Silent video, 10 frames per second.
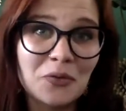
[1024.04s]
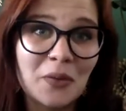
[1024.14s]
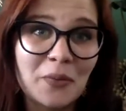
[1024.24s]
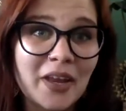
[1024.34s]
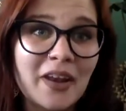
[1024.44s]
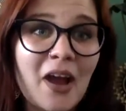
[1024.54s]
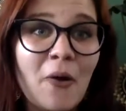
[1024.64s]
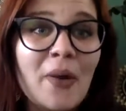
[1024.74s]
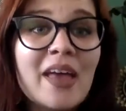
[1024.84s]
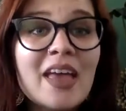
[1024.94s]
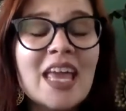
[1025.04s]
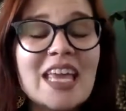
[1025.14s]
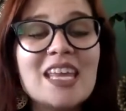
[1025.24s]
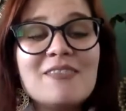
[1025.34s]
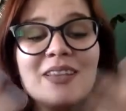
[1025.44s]
that we know,
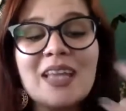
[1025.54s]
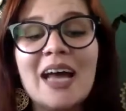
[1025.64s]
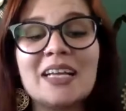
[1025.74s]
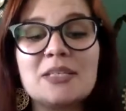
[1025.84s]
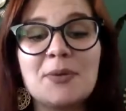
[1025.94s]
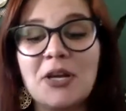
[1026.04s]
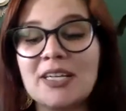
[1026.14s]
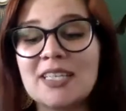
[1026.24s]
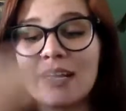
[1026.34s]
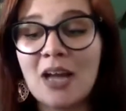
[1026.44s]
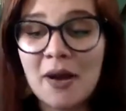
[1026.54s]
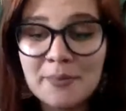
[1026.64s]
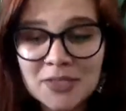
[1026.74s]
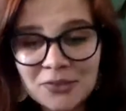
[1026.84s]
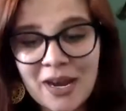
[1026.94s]
even that experience that
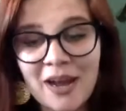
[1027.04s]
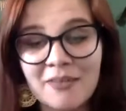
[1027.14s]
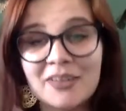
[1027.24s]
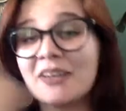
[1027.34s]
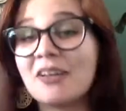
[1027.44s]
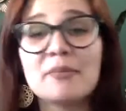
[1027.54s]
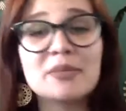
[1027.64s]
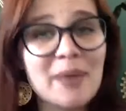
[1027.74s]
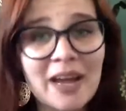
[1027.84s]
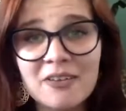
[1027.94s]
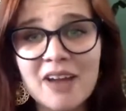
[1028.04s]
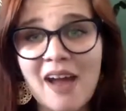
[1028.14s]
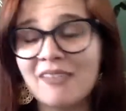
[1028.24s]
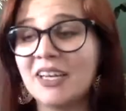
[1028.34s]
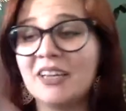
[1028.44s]
comes around and comes back
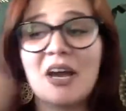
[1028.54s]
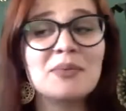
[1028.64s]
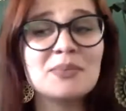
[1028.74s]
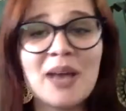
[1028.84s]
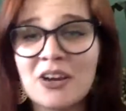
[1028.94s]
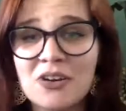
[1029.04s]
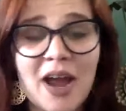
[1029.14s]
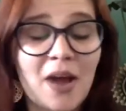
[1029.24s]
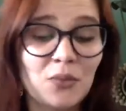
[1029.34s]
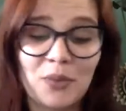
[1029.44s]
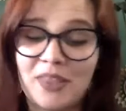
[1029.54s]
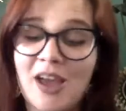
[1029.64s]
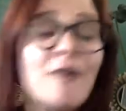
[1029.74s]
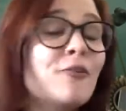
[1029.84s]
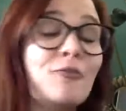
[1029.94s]
around and comes back around
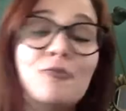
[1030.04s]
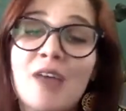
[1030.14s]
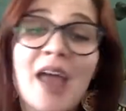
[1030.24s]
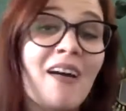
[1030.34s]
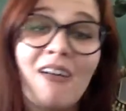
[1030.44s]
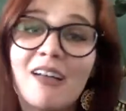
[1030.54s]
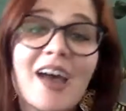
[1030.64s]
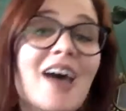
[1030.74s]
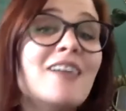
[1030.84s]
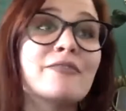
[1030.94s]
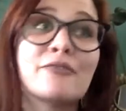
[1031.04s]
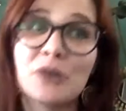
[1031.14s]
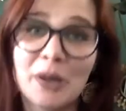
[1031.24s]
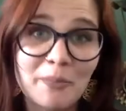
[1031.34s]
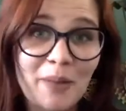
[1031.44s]
without fail
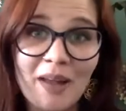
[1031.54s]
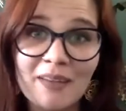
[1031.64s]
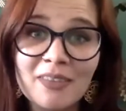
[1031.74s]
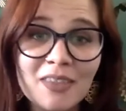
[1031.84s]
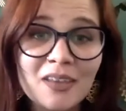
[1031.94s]
every month,